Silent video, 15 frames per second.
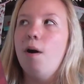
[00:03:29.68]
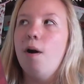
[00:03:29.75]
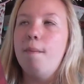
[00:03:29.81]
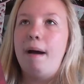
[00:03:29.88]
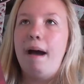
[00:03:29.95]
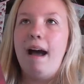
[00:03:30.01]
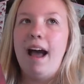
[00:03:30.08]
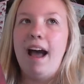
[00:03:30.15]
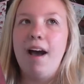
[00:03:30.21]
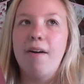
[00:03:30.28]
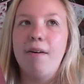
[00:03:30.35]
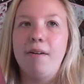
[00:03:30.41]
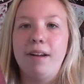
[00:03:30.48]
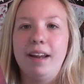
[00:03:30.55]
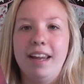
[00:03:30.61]
about
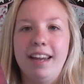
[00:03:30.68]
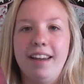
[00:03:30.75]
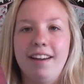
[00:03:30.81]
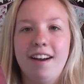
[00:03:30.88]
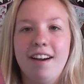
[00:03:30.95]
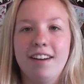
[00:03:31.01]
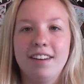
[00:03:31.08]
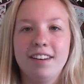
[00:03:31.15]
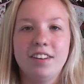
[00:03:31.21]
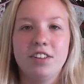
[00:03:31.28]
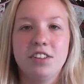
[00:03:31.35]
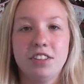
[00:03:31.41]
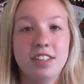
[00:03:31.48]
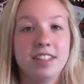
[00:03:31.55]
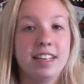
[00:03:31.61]
how he
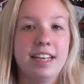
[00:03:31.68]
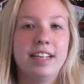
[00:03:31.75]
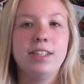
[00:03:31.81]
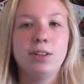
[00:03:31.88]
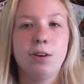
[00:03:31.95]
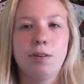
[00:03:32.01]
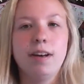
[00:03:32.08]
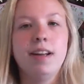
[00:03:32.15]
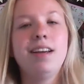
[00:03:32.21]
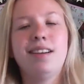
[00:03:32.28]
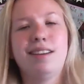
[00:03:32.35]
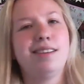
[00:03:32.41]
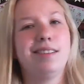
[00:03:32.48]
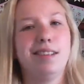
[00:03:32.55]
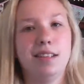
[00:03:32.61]
can't just say sorry
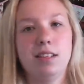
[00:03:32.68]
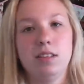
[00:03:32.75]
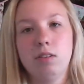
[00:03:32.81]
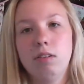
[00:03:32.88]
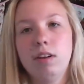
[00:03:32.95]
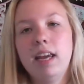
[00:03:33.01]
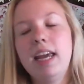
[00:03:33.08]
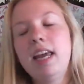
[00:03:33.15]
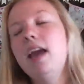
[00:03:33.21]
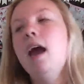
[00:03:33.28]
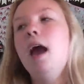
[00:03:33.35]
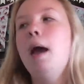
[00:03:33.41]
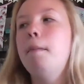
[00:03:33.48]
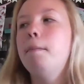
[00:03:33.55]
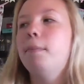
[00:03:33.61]
because he's a donkey.
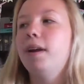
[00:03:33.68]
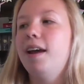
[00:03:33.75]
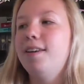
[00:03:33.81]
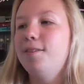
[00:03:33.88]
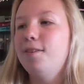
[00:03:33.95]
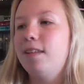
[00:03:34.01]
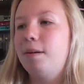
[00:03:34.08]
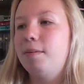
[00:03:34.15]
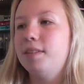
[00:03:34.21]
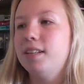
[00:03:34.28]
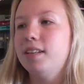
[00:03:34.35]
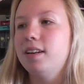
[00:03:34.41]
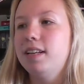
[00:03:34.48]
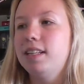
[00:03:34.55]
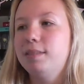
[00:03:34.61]
But I thought that was a
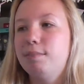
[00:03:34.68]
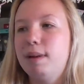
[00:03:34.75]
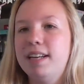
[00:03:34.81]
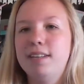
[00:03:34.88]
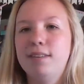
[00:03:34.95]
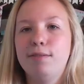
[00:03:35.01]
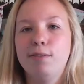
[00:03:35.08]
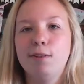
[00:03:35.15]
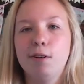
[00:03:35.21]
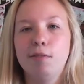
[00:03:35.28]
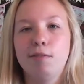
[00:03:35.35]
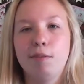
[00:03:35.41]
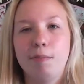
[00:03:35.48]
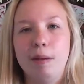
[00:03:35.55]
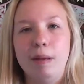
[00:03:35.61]
nice metaphor
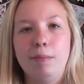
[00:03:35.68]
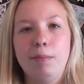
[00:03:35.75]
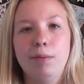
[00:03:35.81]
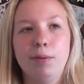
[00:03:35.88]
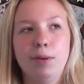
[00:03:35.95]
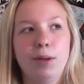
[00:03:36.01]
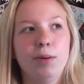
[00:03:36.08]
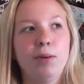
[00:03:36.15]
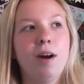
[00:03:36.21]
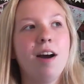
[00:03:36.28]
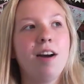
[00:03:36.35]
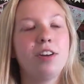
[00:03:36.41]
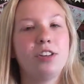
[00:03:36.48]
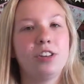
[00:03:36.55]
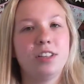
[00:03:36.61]
for people. You
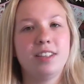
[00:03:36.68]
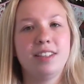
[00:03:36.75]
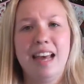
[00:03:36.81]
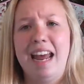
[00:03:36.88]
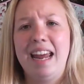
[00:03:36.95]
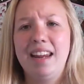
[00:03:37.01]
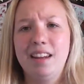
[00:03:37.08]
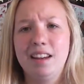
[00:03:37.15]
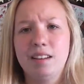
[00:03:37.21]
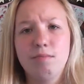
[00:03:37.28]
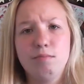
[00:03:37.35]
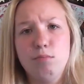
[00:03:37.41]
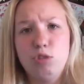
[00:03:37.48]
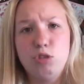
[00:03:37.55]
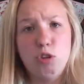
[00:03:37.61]
can't just say
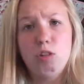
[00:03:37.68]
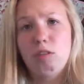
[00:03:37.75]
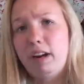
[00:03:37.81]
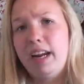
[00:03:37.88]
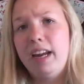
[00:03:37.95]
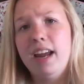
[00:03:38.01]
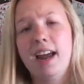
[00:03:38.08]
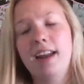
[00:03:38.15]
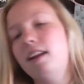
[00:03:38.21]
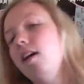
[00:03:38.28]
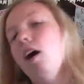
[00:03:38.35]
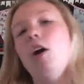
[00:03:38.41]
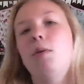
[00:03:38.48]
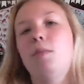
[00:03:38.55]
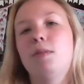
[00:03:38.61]
sorry and
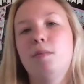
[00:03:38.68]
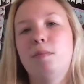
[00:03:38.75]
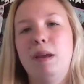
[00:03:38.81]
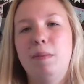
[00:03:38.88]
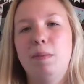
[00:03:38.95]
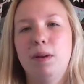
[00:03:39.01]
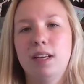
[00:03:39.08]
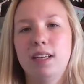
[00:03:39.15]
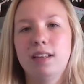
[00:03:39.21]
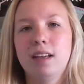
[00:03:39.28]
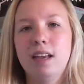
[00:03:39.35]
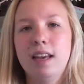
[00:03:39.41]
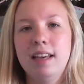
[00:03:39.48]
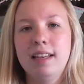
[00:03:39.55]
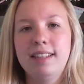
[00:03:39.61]
hope that people
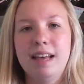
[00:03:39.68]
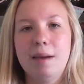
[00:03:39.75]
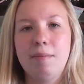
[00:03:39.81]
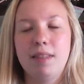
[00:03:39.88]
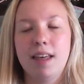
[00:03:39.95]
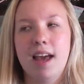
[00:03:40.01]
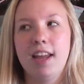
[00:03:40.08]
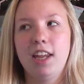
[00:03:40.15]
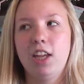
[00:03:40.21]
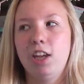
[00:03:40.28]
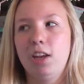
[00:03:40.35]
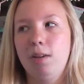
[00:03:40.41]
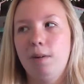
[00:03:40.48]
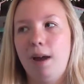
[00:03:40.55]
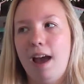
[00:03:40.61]
accept that.
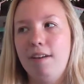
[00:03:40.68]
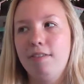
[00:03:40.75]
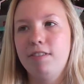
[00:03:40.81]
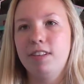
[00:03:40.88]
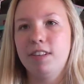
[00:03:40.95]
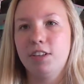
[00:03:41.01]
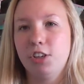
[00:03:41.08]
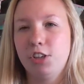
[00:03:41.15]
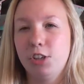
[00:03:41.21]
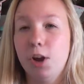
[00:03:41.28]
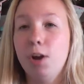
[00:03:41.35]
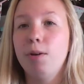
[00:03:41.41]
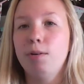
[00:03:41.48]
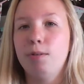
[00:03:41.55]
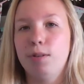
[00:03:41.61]
You have to
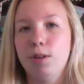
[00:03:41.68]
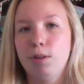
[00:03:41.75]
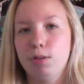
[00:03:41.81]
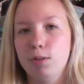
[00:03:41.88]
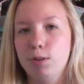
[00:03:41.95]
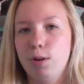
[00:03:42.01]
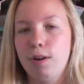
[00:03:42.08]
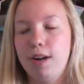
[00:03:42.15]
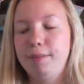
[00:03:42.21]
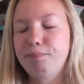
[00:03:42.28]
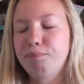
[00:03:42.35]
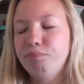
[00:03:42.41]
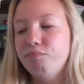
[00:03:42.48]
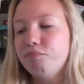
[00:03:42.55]
show that you're sorry.